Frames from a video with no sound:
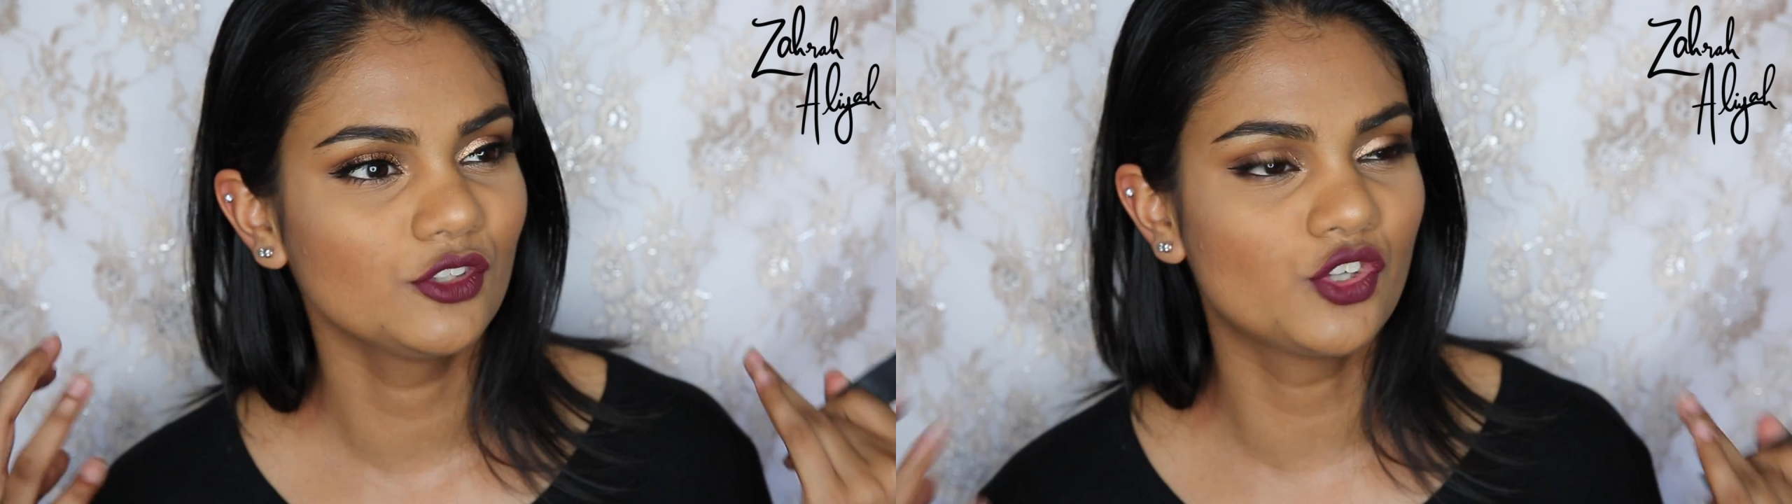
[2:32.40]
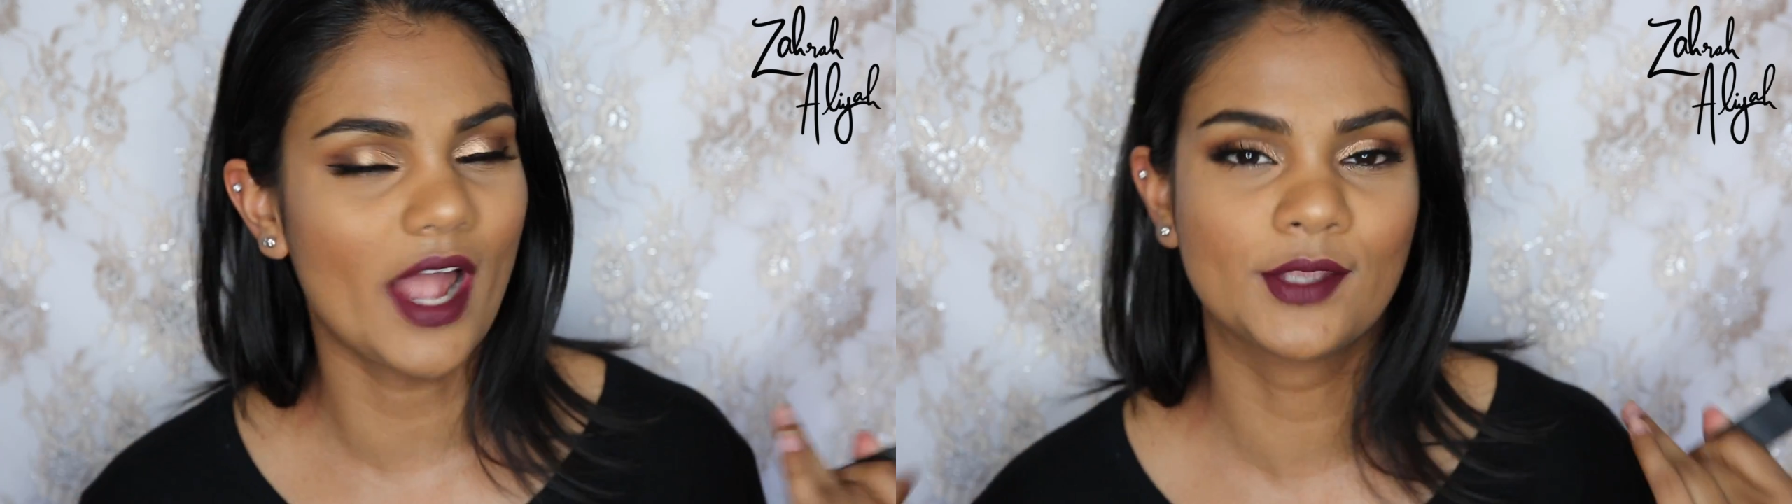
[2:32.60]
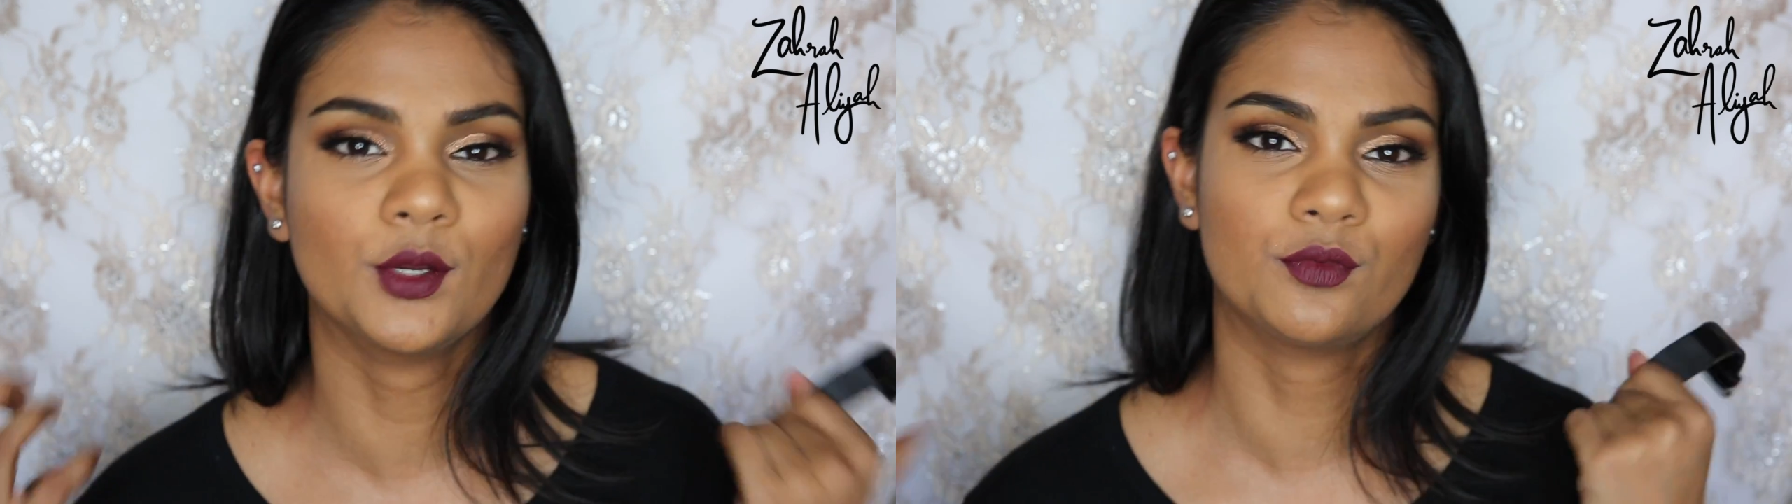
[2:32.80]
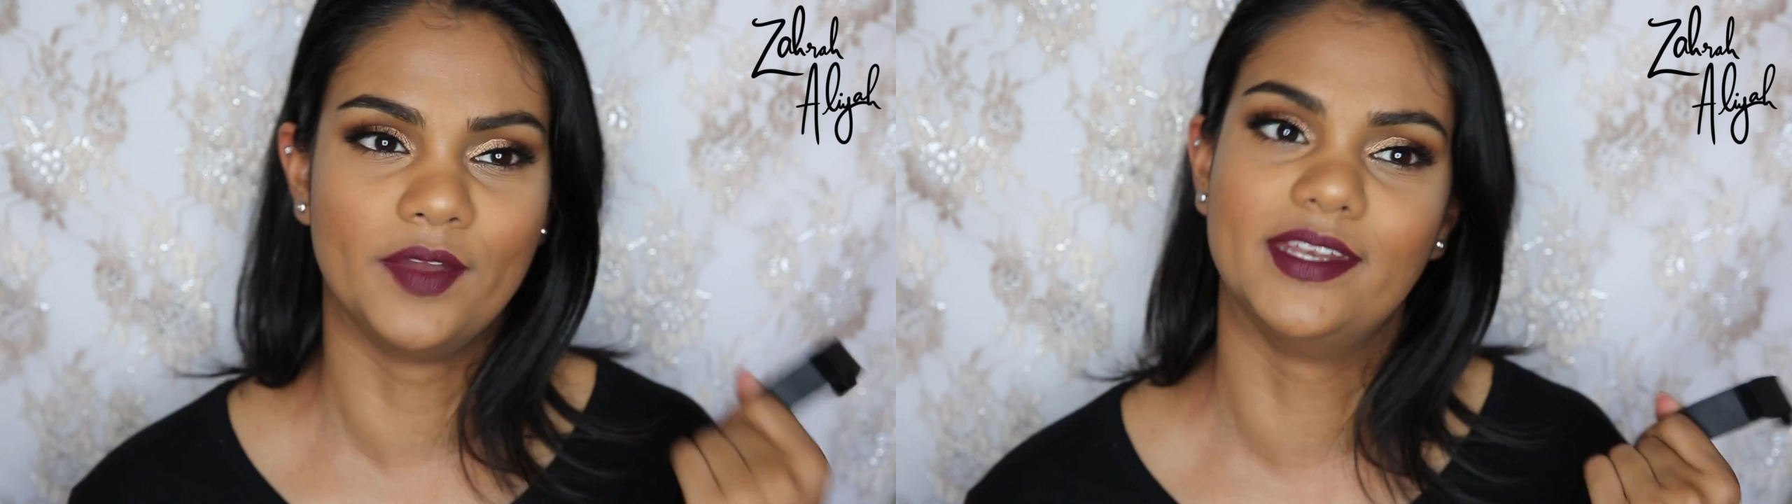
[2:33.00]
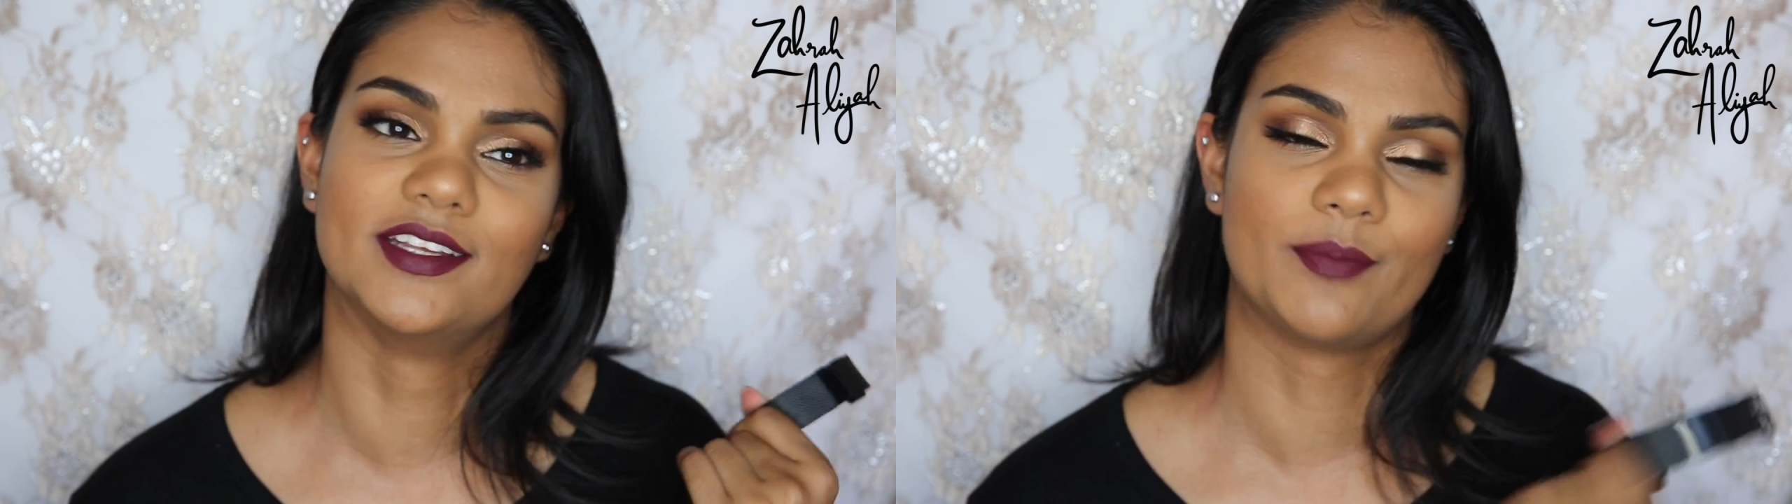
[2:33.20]
track your
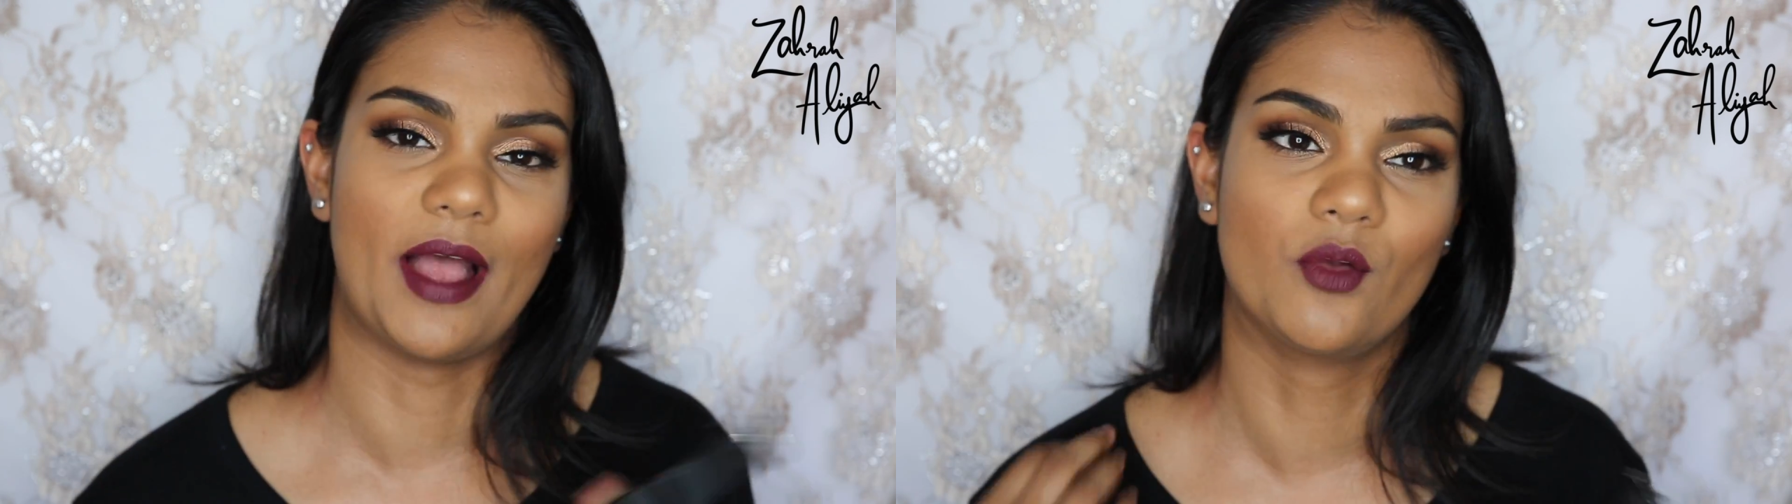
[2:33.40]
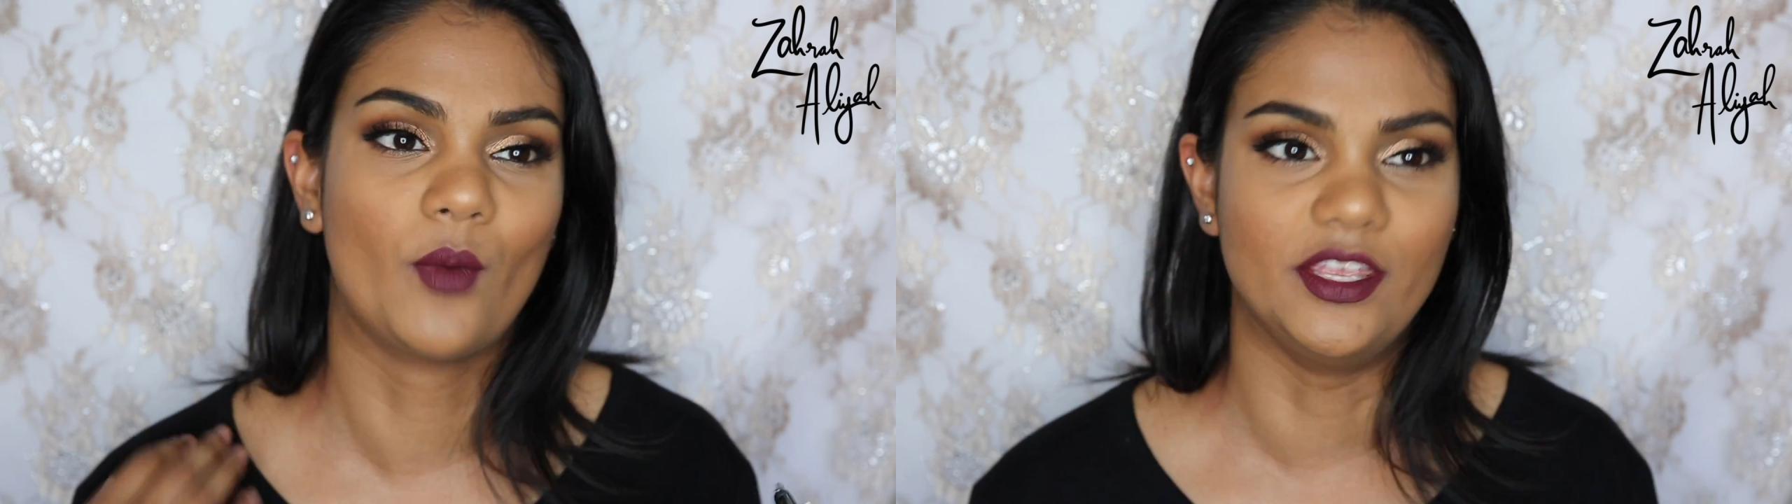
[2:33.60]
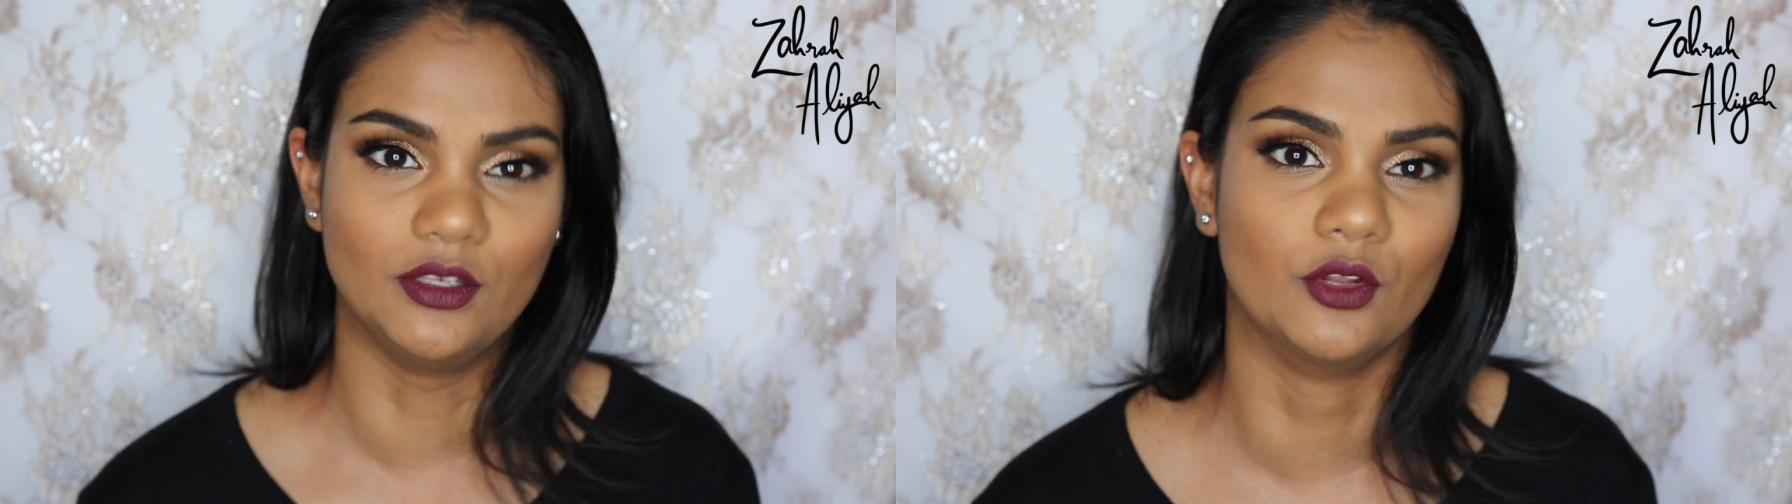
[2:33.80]
fitness by the way you